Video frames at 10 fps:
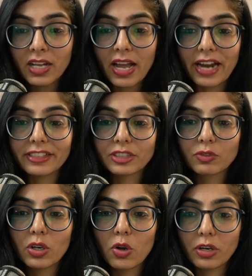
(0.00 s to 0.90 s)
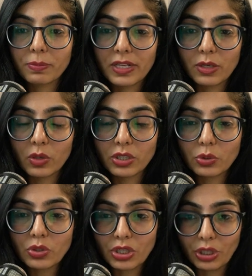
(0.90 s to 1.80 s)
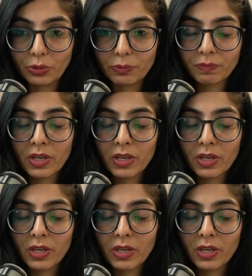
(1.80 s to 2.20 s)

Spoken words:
and it will not be equal to 0.